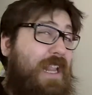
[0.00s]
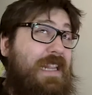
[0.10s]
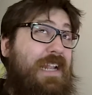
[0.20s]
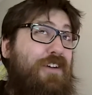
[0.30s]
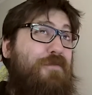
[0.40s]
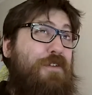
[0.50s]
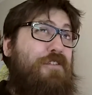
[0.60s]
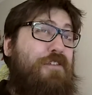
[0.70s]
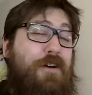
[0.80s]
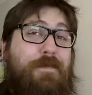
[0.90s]
They're not
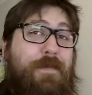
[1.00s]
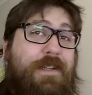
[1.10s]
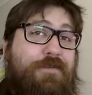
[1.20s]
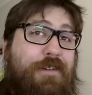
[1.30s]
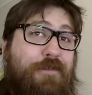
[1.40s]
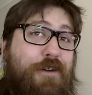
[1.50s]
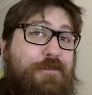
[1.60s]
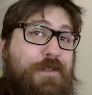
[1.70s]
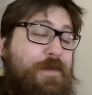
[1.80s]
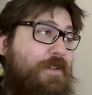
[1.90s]
real complementary
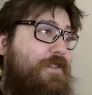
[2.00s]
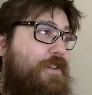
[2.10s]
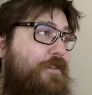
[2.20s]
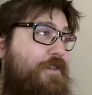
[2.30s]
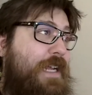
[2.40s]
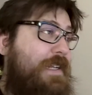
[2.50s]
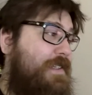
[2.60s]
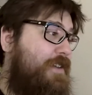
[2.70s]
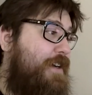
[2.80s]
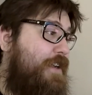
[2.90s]
roles, because often a
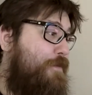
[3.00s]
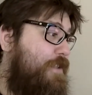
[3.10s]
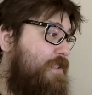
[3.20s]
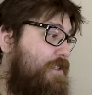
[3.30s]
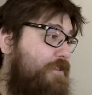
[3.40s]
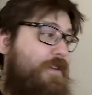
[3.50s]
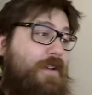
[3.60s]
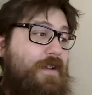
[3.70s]
designer wants to